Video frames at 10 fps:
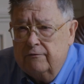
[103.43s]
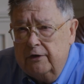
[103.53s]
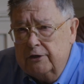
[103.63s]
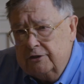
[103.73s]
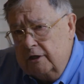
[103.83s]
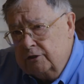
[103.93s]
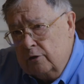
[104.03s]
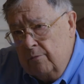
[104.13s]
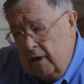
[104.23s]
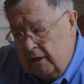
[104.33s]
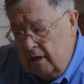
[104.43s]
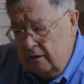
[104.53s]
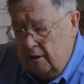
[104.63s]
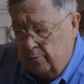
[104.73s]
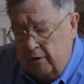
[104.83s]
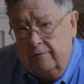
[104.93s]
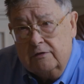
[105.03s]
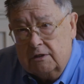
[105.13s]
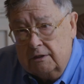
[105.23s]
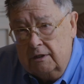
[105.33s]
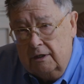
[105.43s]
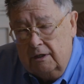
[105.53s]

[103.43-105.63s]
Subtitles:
of the decision-making that previously